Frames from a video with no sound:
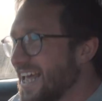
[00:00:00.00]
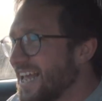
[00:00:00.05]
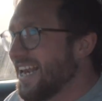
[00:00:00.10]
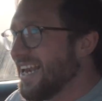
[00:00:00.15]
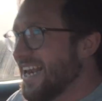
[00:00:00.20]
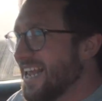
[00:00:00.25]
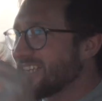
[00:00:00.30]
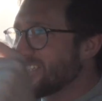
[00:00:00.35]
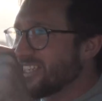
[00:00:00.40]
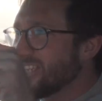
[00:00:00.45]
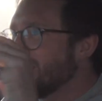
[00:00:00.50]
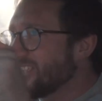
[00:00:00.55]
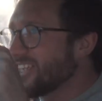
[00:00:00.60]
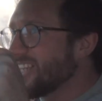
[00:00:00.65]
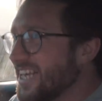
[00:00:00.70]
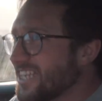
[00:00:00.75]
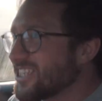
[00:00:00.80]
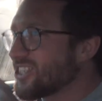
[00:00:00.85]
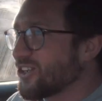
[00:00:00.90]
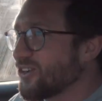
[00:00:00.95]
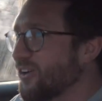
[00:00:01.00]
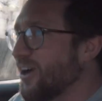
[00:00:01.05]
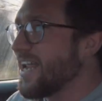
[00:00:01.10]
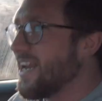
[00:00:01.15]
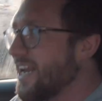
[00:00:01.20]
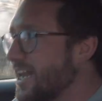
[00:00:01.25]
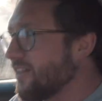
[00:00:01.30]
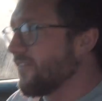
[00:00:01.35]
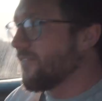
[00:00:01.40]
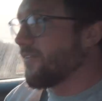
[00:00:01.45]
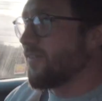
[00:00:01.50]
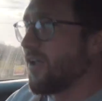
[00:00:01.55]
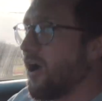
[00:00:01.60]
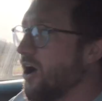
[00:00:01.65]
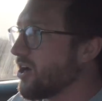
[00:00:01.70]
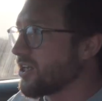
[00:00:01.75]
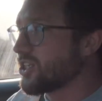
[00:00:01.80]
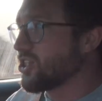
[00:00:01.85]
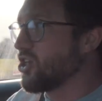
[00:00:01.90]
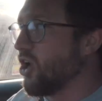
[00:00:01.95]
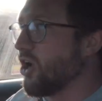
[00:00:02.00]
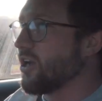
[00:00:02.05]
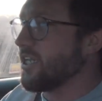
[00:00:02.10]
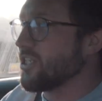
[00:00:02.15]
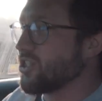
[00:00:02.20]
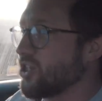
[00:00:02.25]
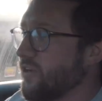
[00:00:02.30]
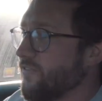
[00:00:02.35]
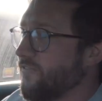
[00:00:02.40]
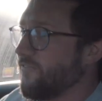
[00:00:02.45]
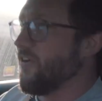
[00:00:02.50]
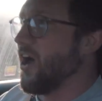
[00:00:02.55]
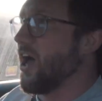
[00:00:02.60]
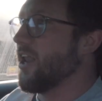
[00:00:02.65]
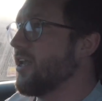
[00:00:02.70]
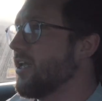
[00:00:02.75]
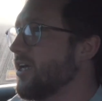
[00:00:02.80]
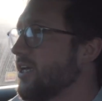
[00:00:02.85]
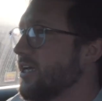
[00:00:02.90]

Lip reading: Listen to this great little, oh God, it's good fun.